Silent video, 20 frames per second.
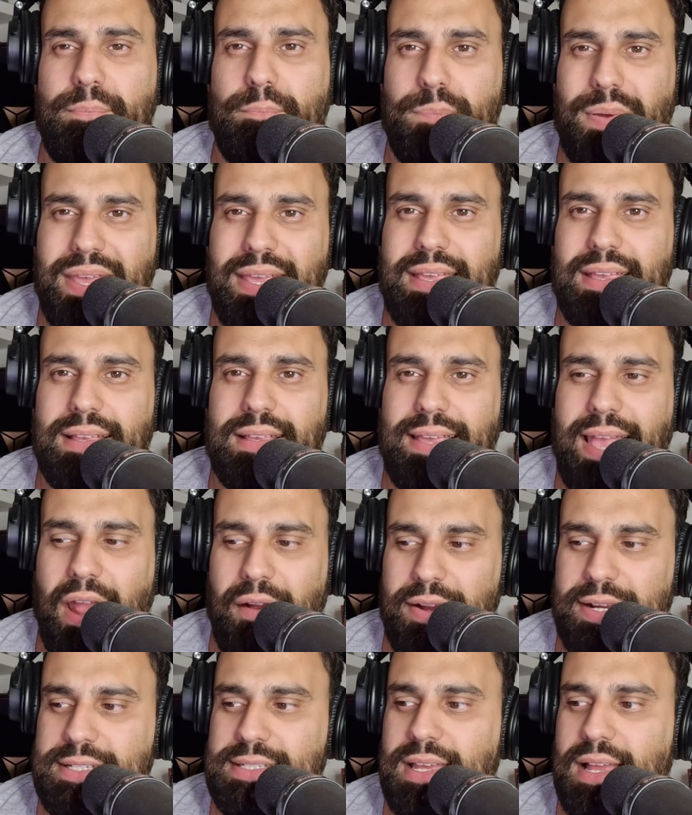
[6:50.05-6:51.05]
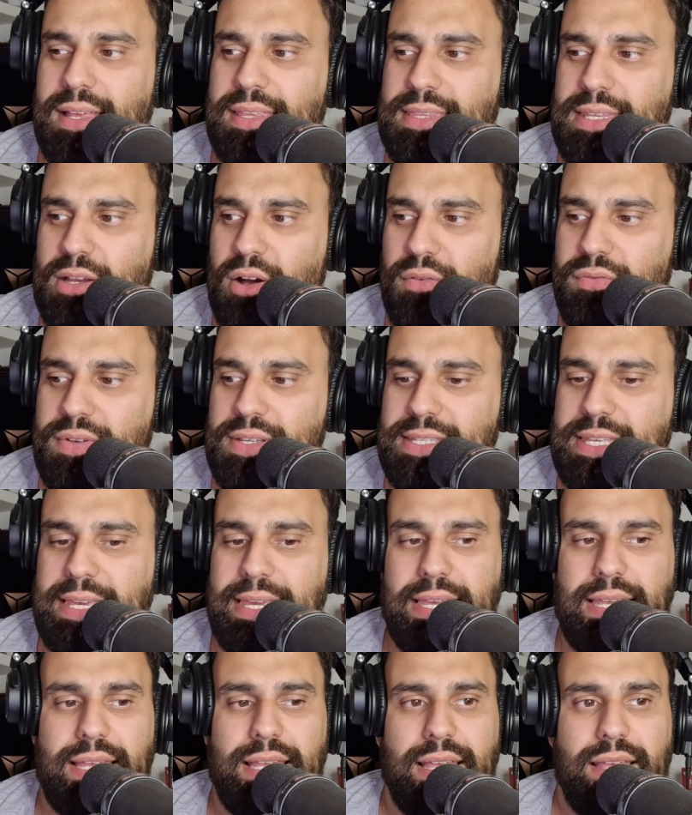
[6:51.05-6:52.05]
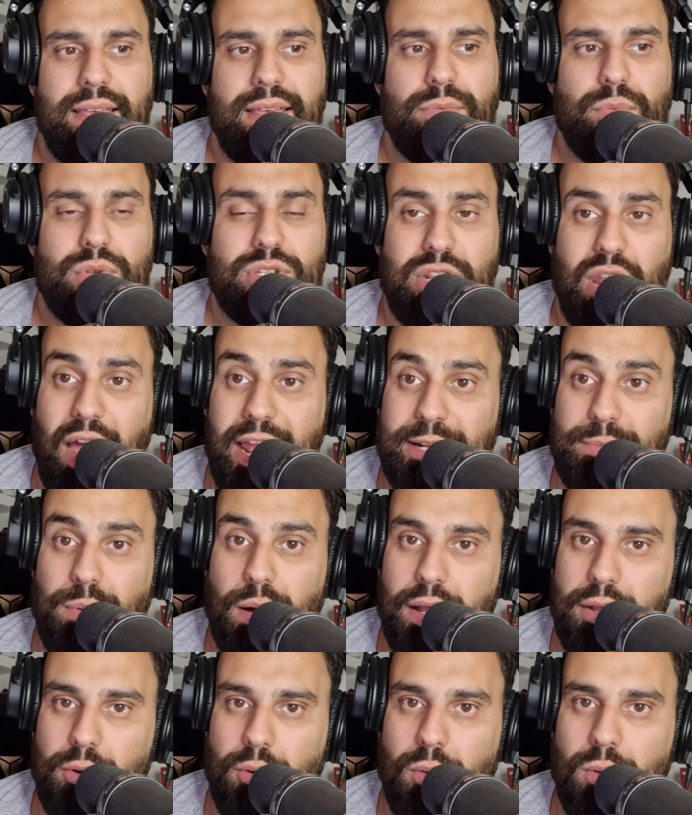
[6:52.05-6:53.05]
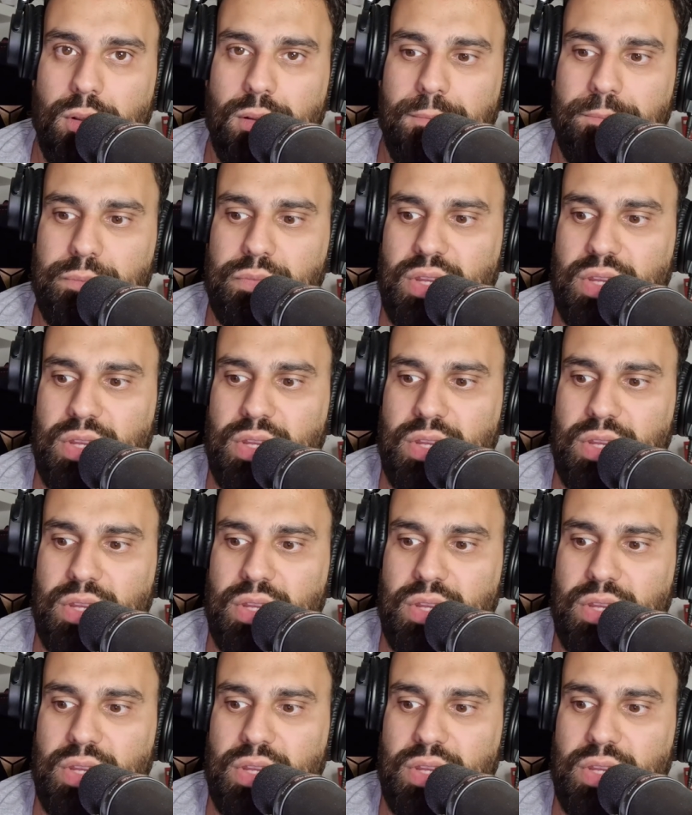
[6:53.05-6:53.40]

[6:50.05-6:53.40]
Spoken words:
big character in the office. He was liked by all.